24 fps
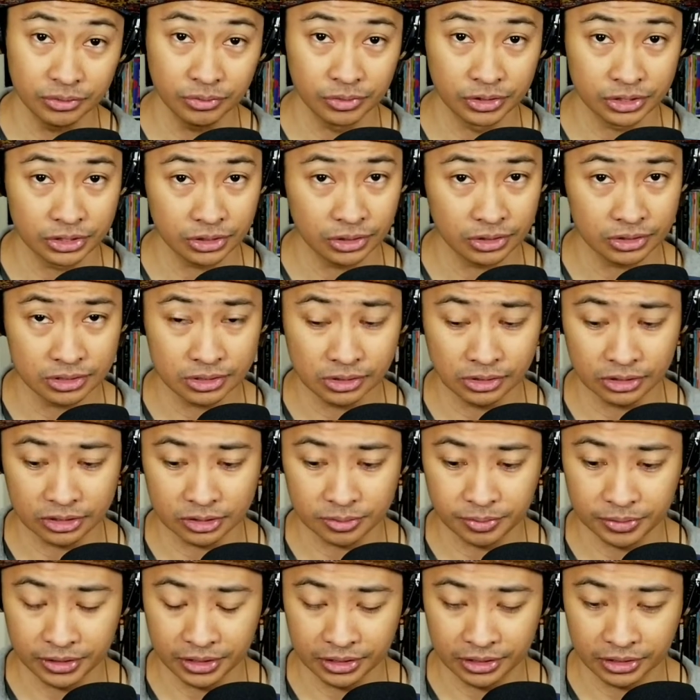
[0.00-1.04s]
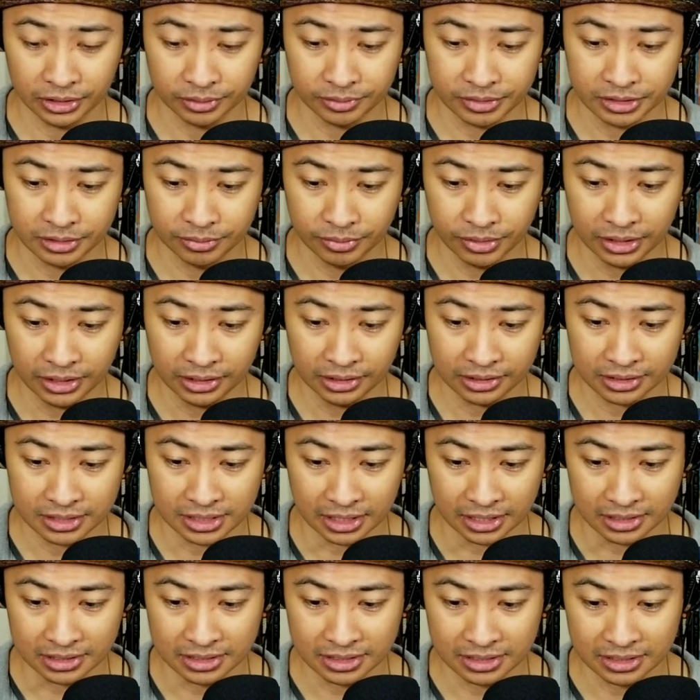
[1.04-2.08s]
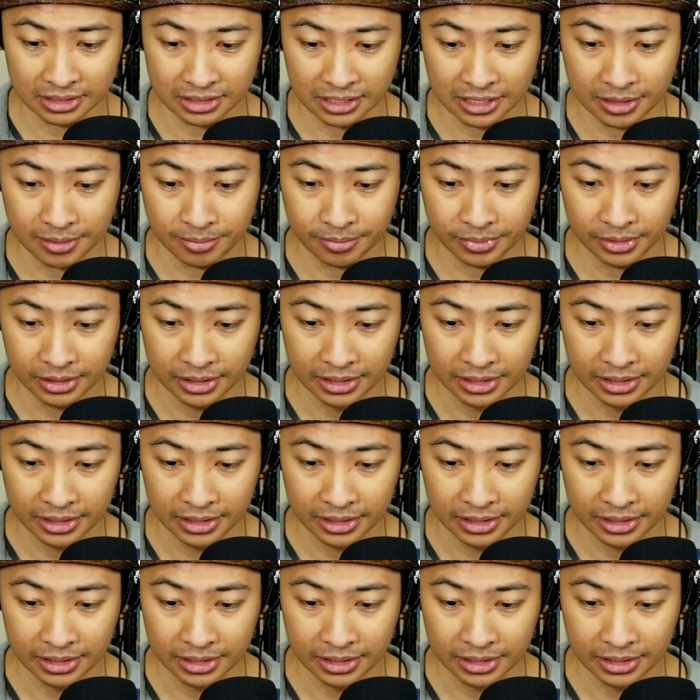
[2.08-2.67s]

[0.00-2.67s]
which also looks pretty dope to me. Looks like a slim